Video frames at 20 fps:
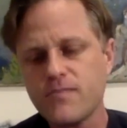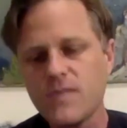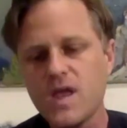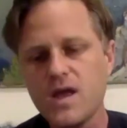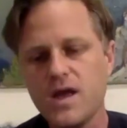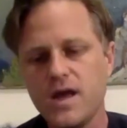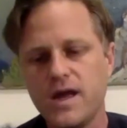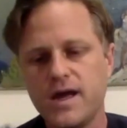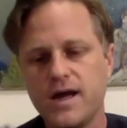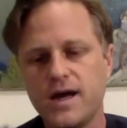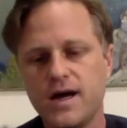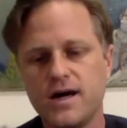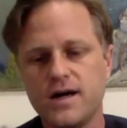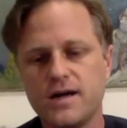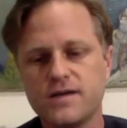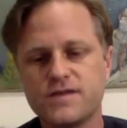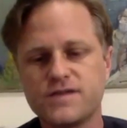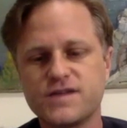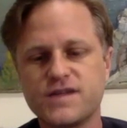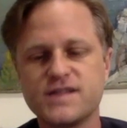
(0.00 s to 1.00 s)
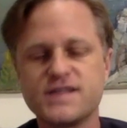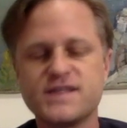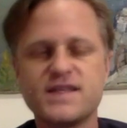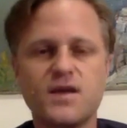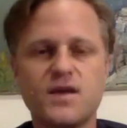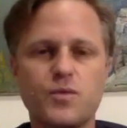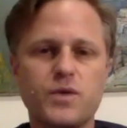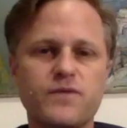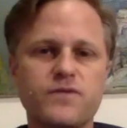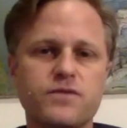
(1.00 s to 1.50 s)
And since
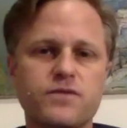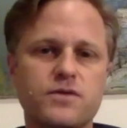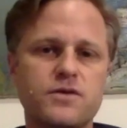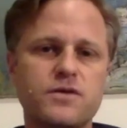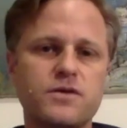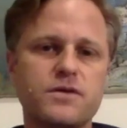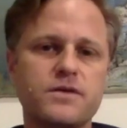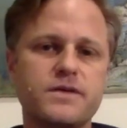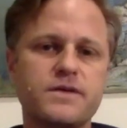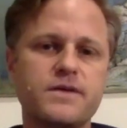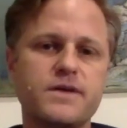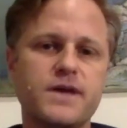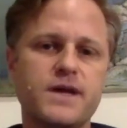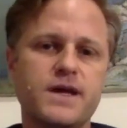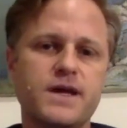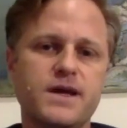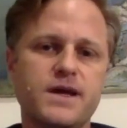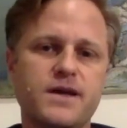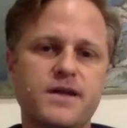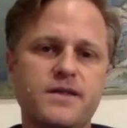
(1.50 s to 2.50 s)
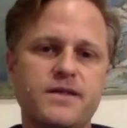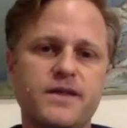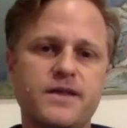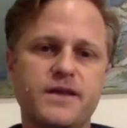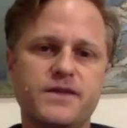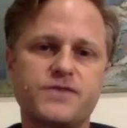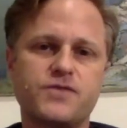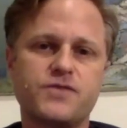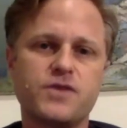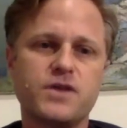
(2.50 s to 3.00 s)
then, we've learned that
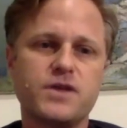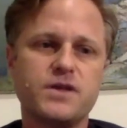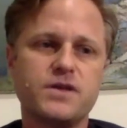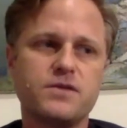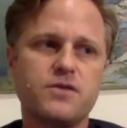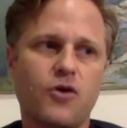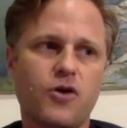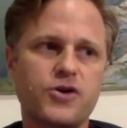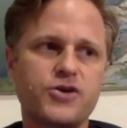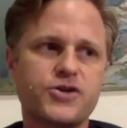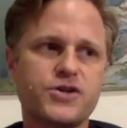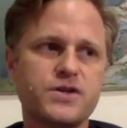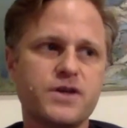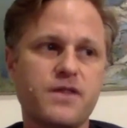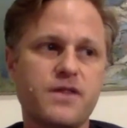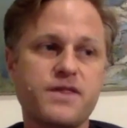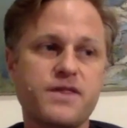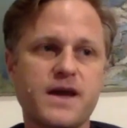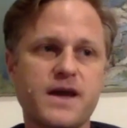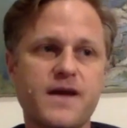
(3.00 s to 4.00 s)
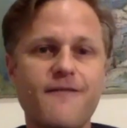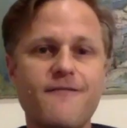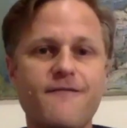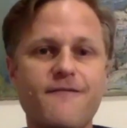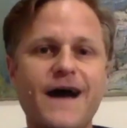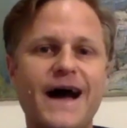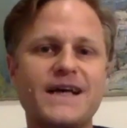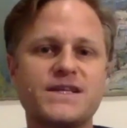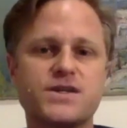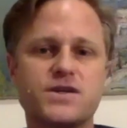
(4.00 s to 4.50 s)
it's really largely, I think, a
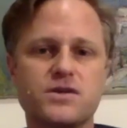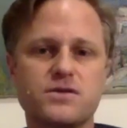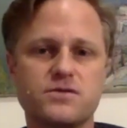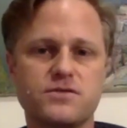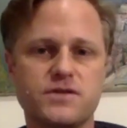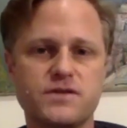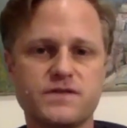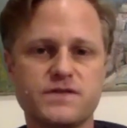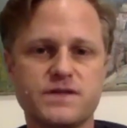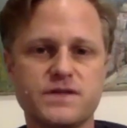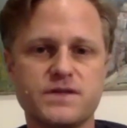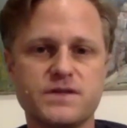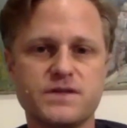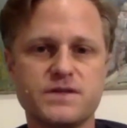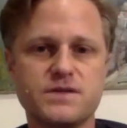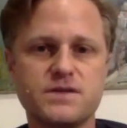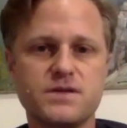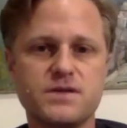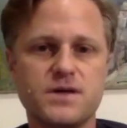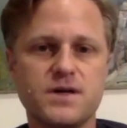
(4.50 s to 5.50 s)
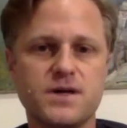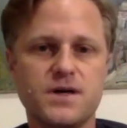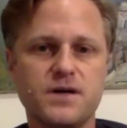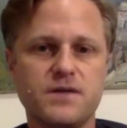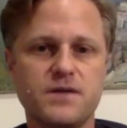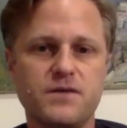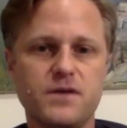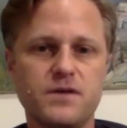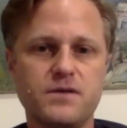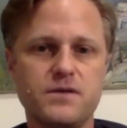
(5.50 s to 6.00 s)
vascular disease,
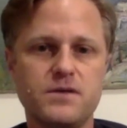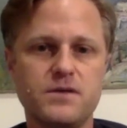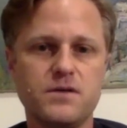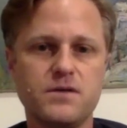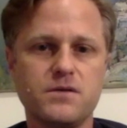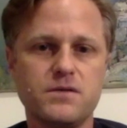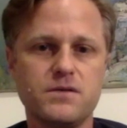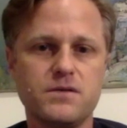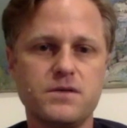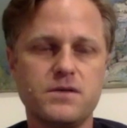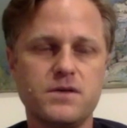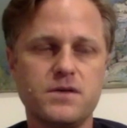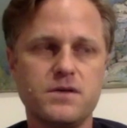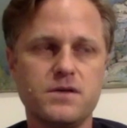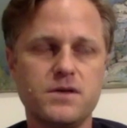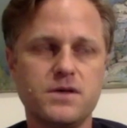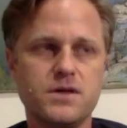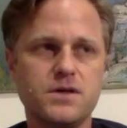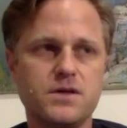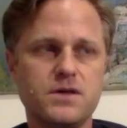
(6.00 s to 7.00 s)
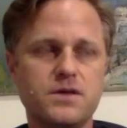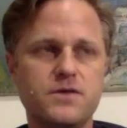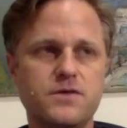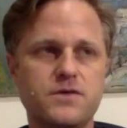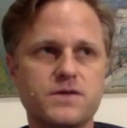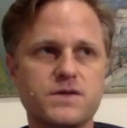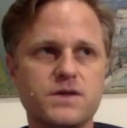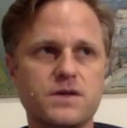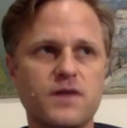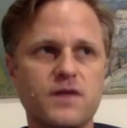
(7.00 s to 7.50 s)
that,
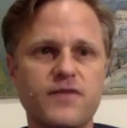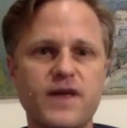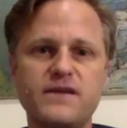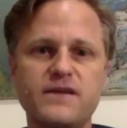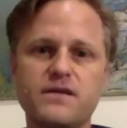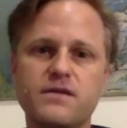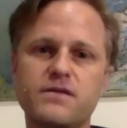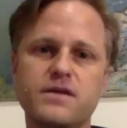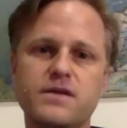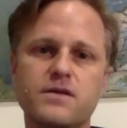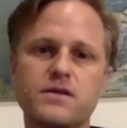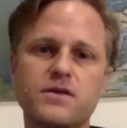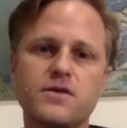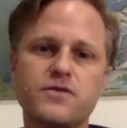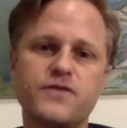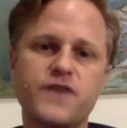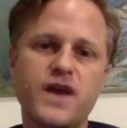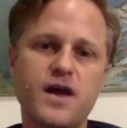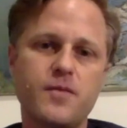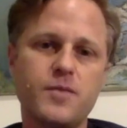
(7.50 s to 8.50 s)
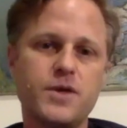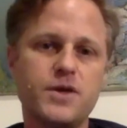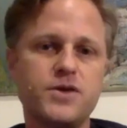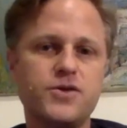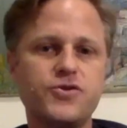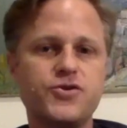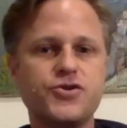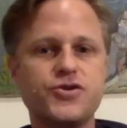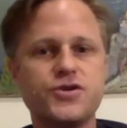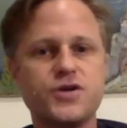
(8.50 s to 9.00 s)
there's a lot of endothelial
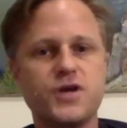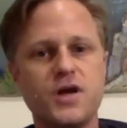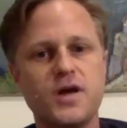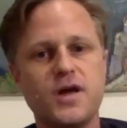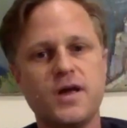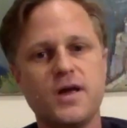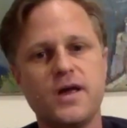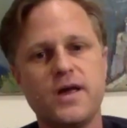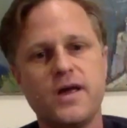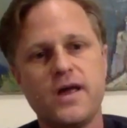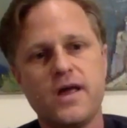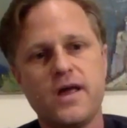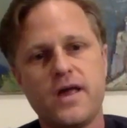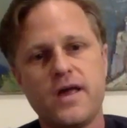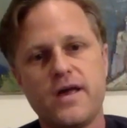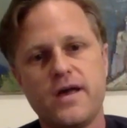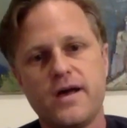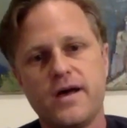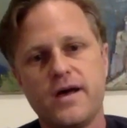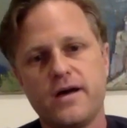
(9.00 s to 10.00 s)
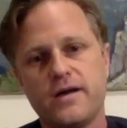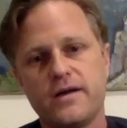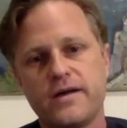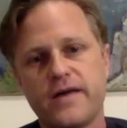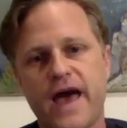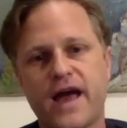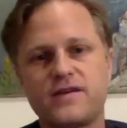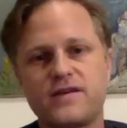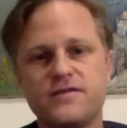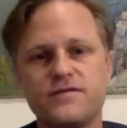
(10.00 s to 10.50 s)
damage and
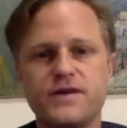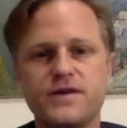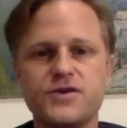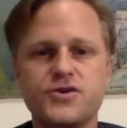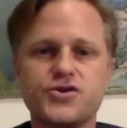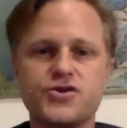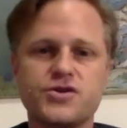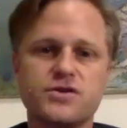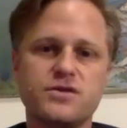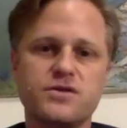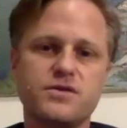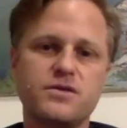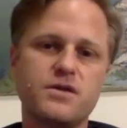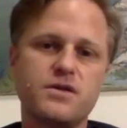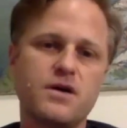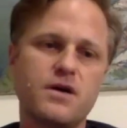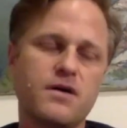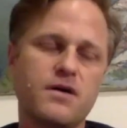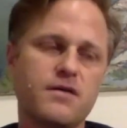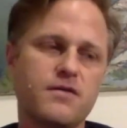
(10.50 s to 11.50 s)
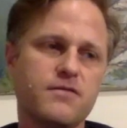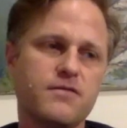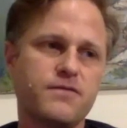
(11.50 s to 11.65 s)
activation of